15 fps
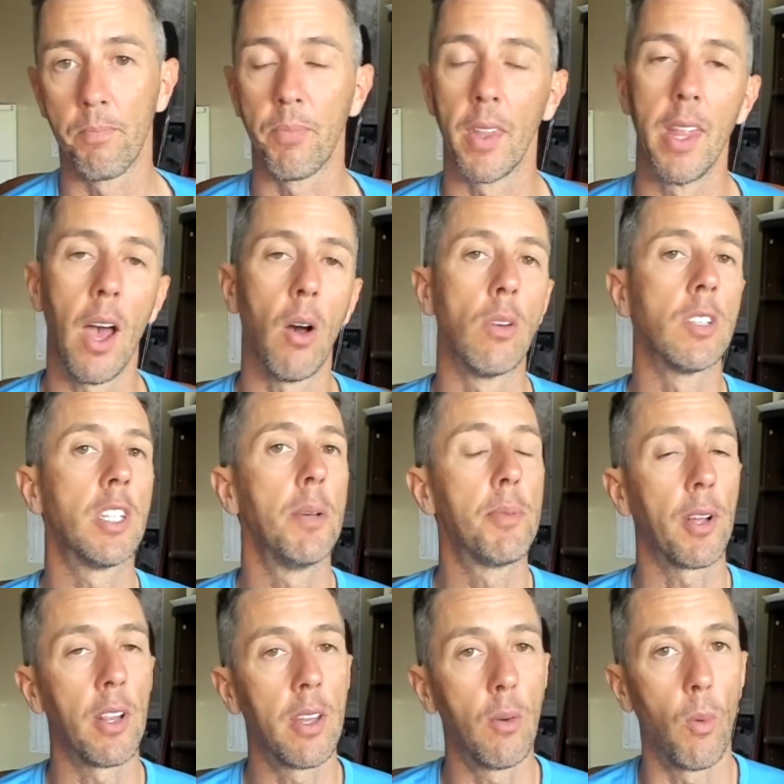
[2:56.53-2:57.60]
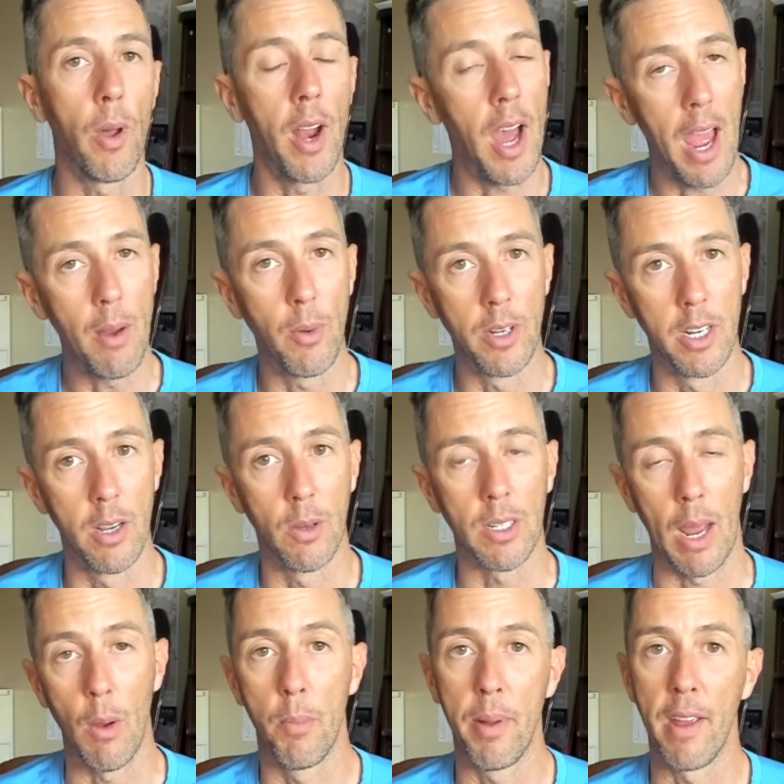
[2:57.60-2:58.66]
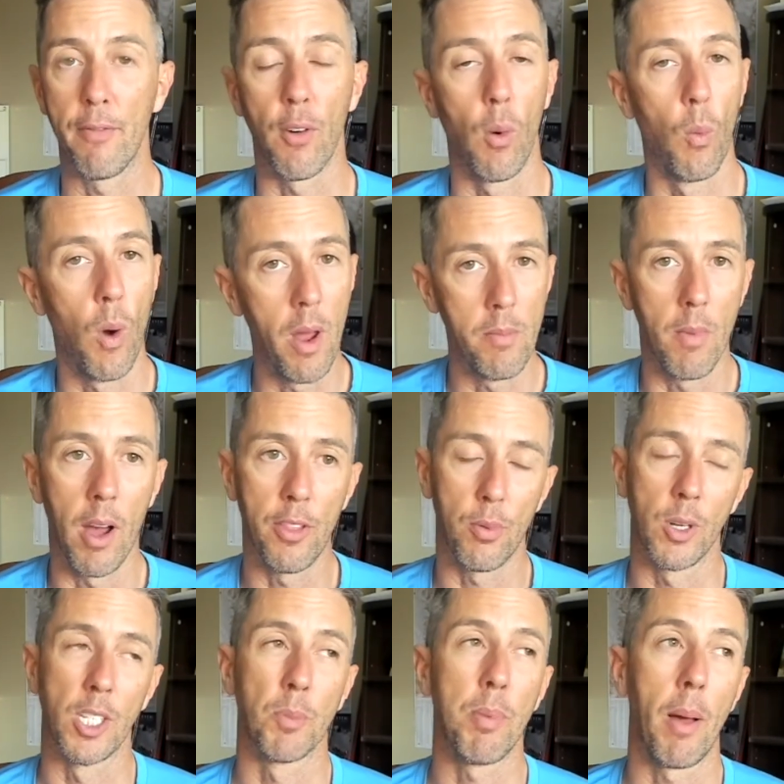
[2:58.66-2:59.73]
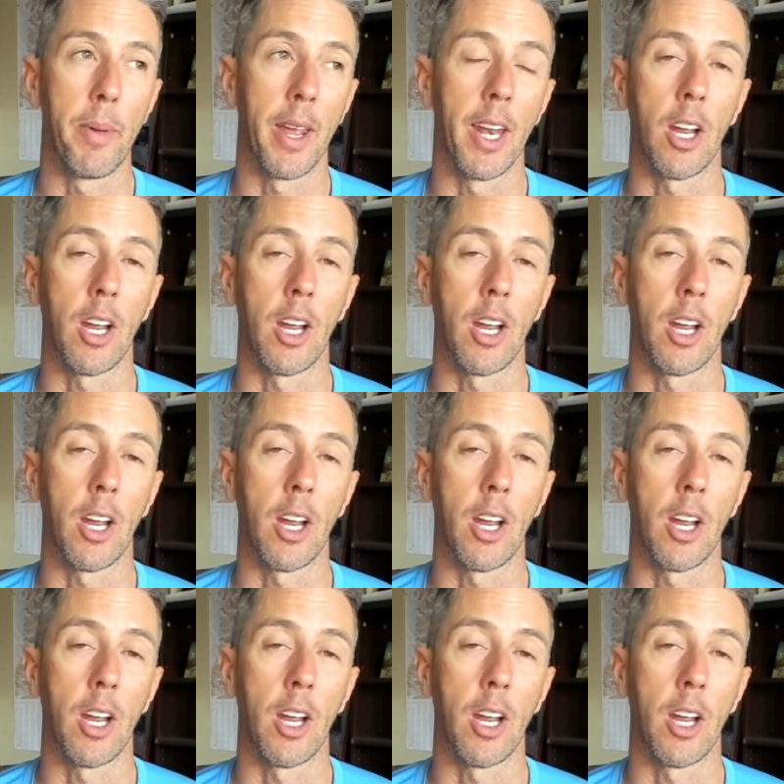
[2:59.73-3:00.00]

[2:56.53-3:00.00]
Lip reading: Now, typically what I would do is I would pay for 1 month, which is probably going to